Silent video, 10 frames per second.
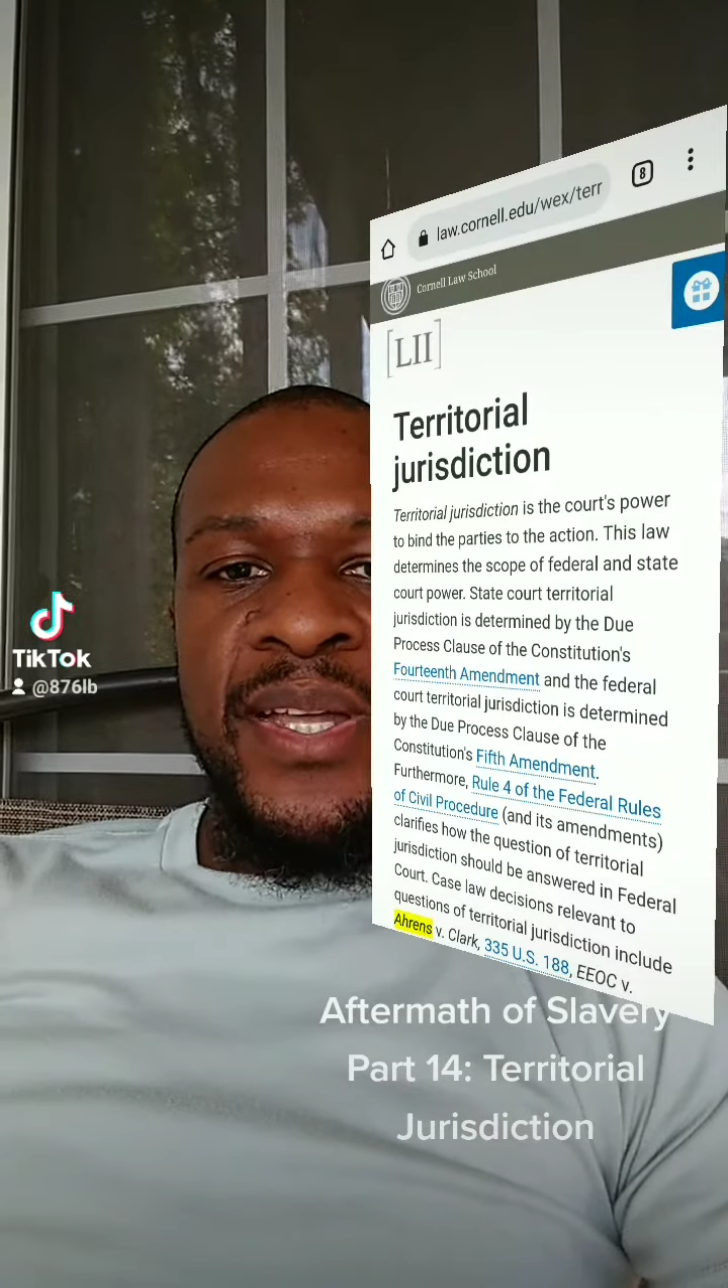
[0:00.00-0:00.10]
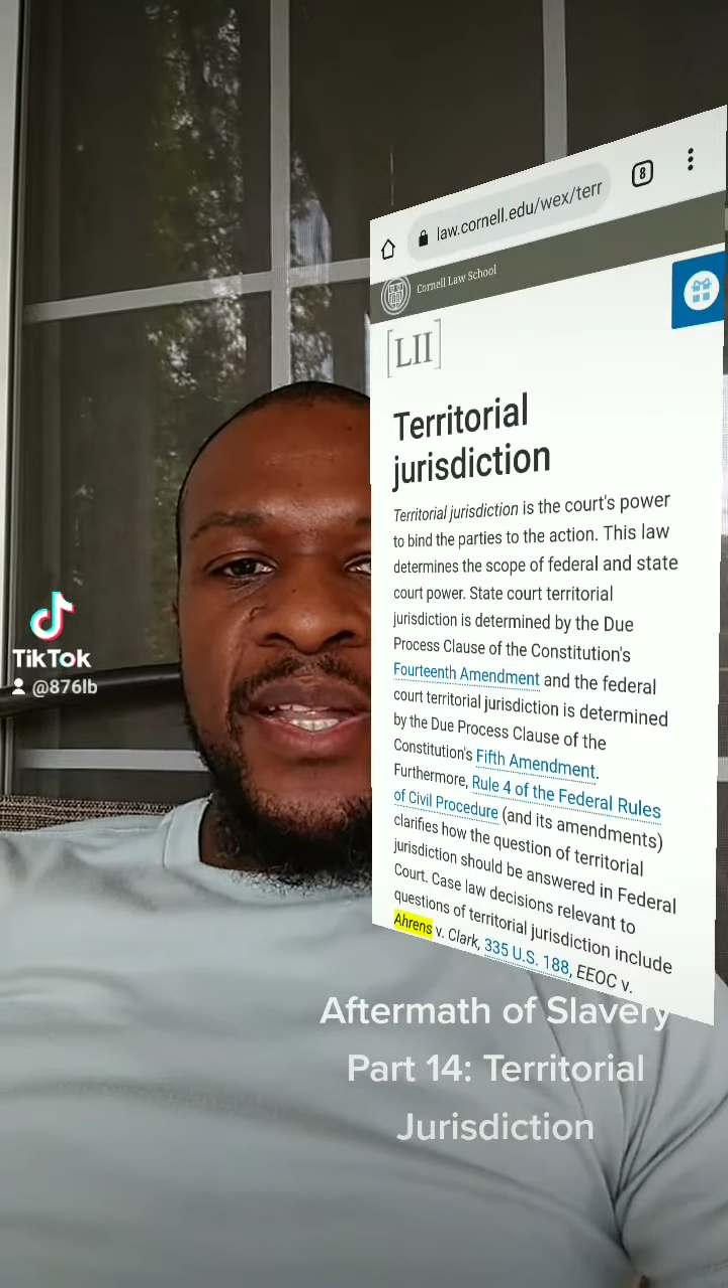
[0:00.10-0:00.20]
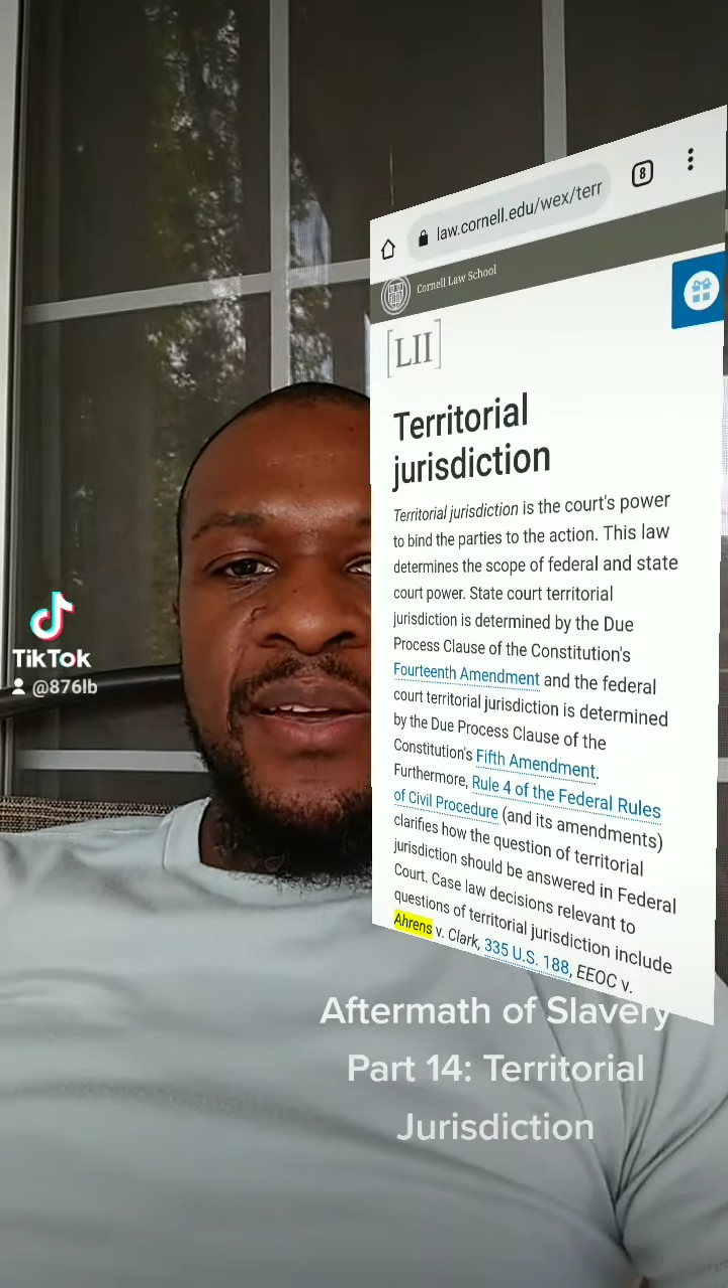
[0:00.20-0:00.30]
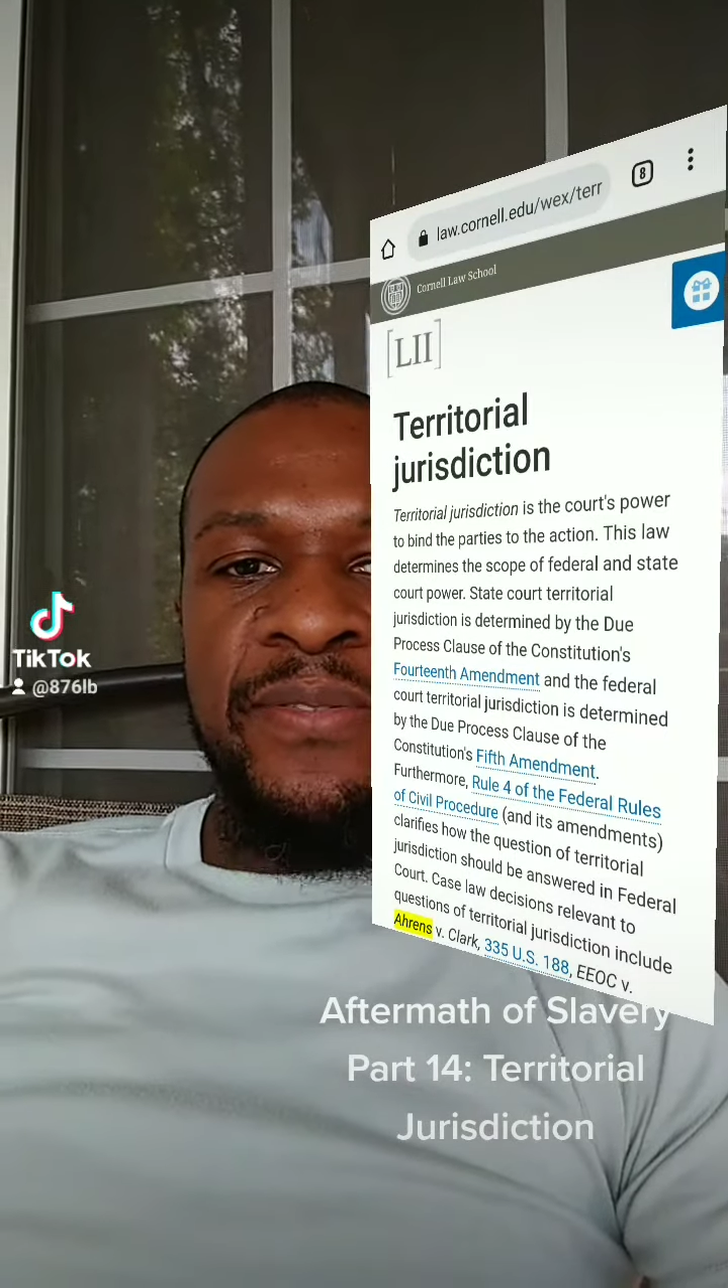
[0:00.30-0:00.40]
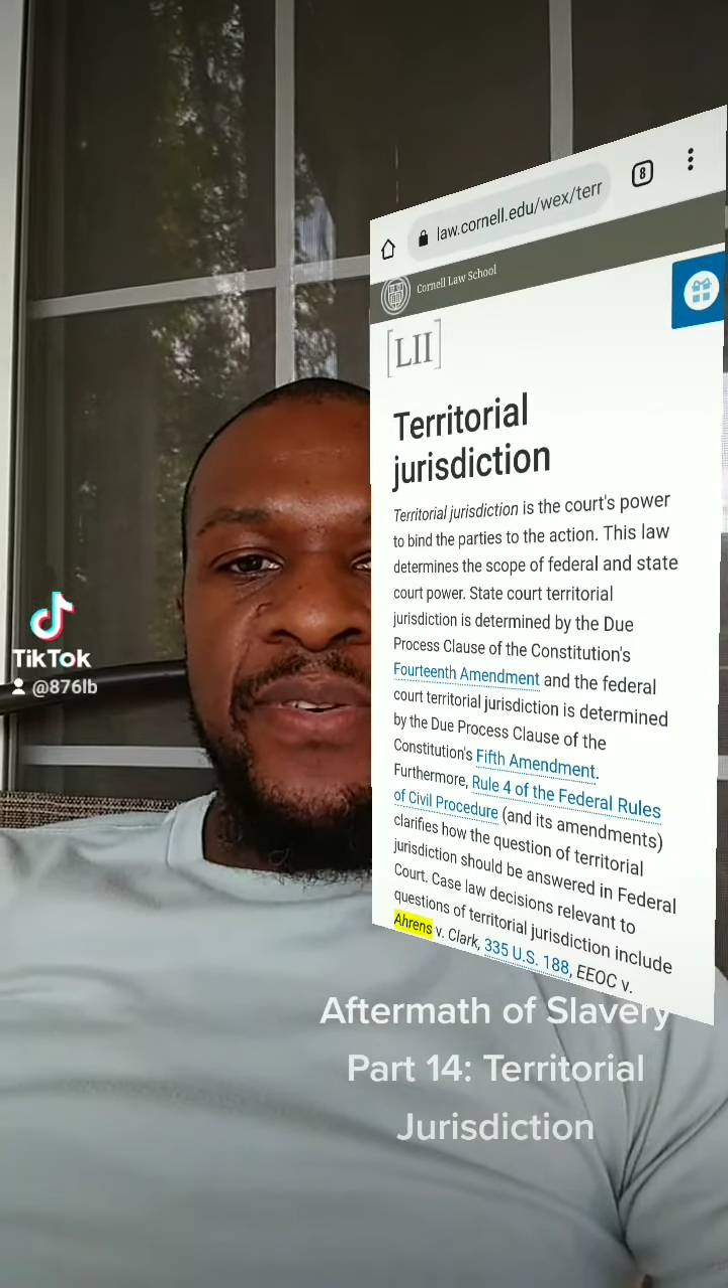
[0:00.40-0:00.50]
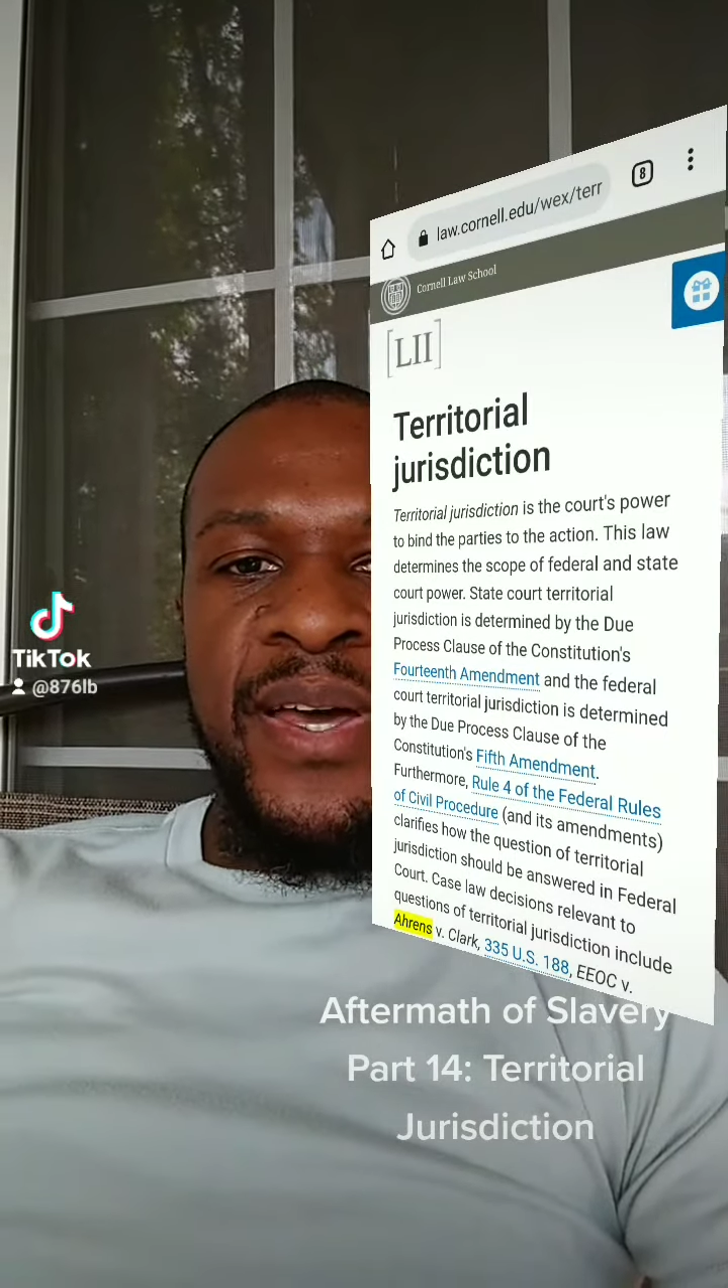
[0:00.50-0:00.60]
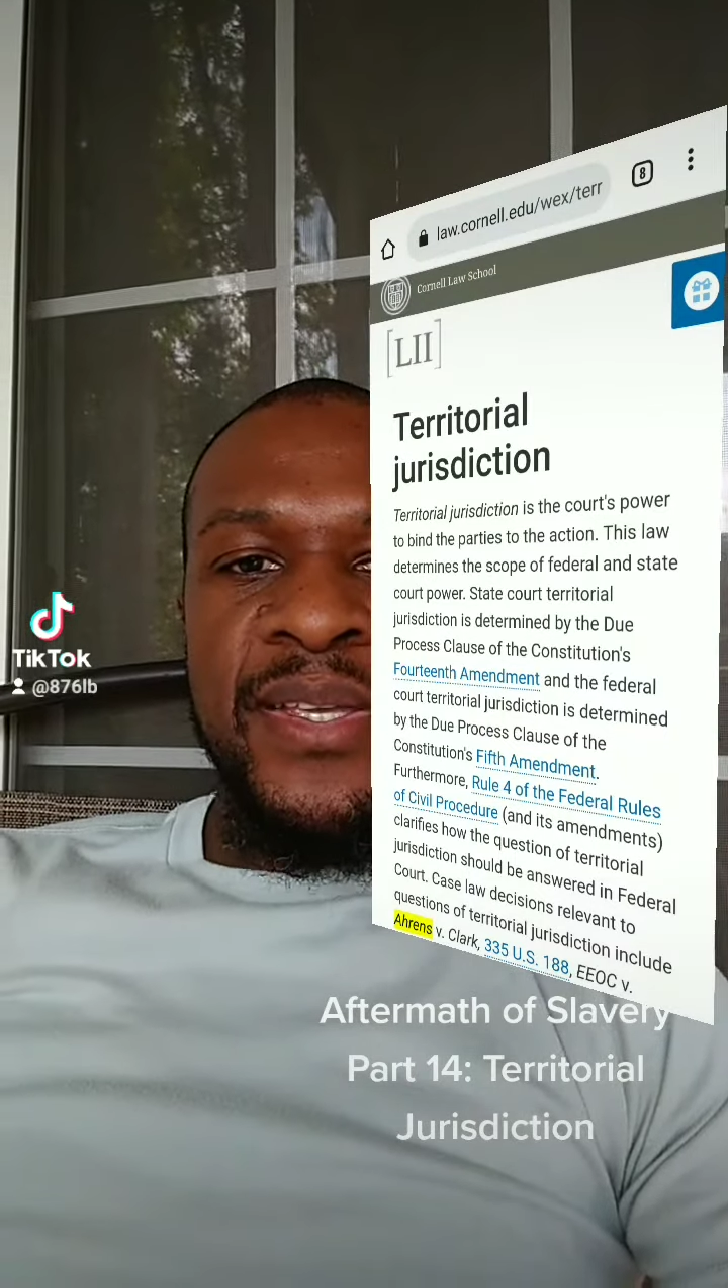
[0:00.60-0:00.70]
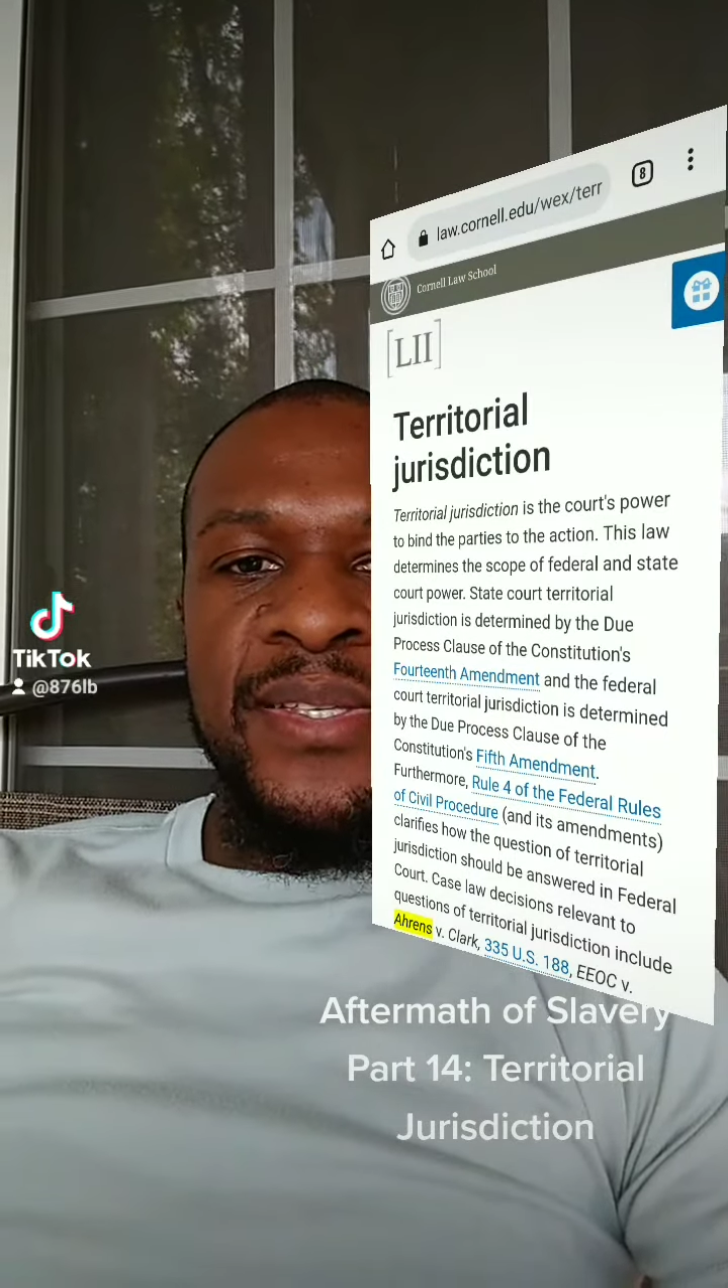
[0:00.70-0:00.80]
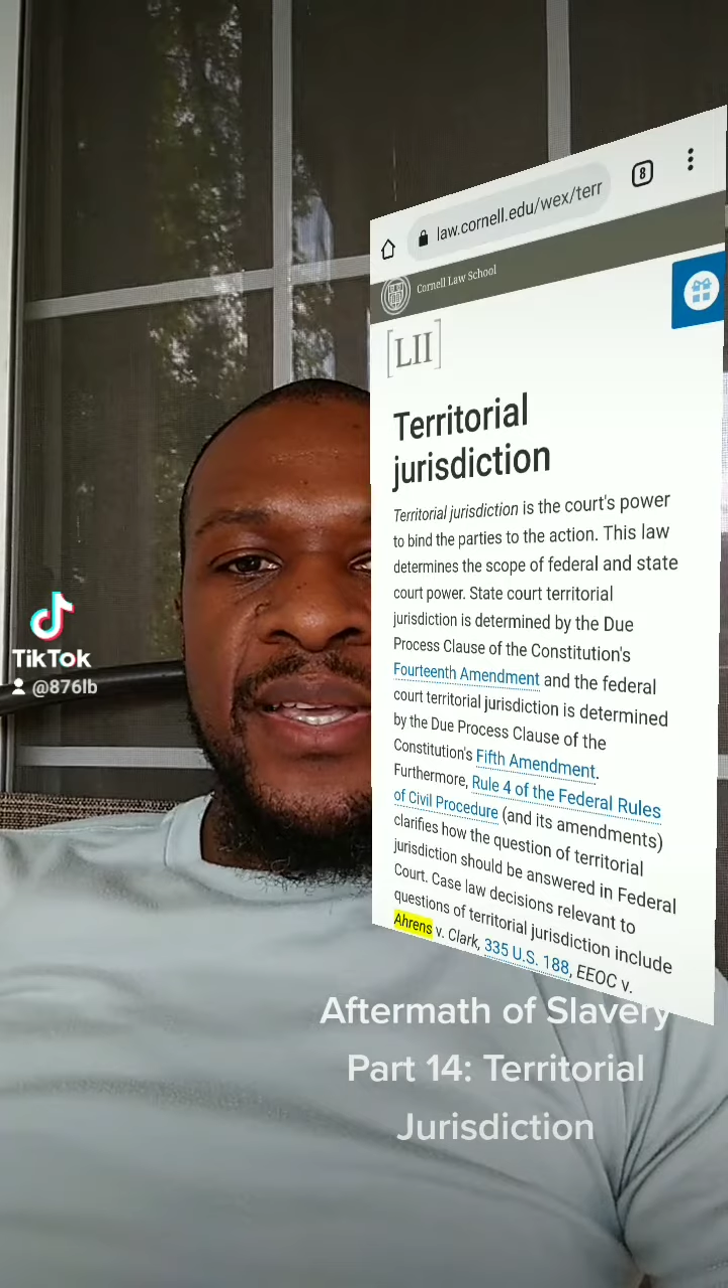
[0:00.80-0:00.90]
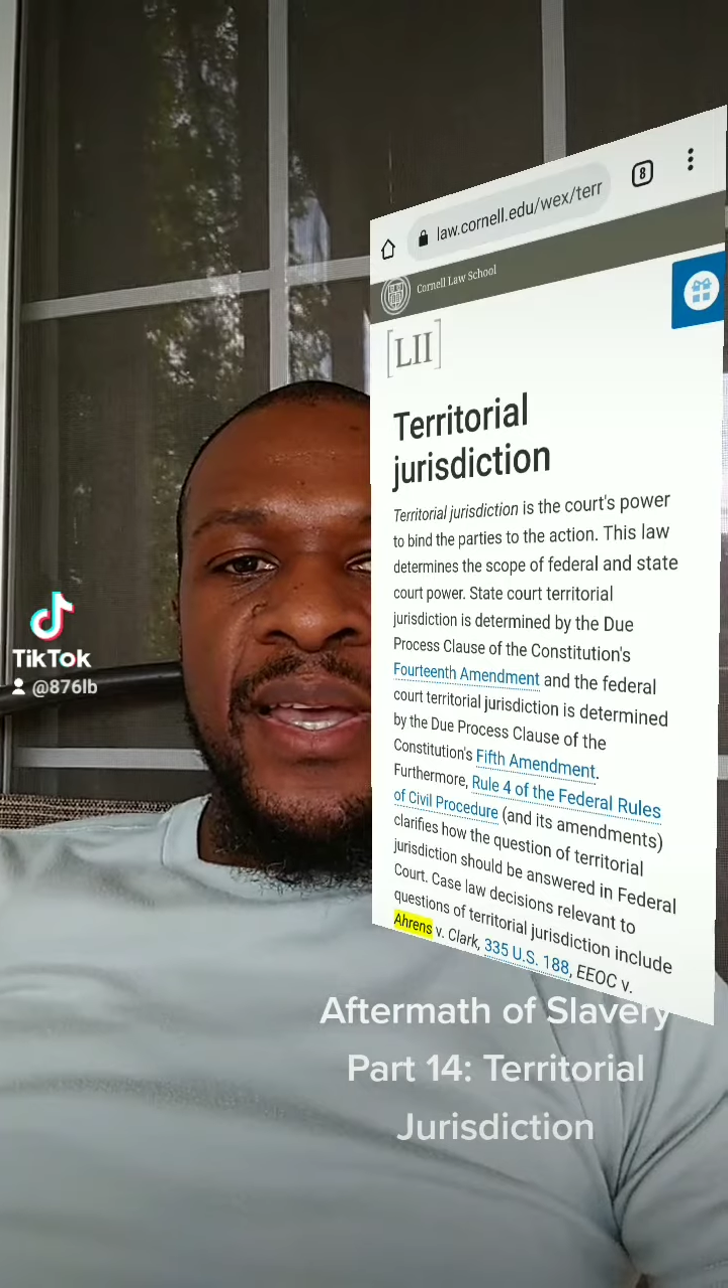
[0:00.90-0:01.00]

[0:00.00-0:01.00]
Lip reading: clarifies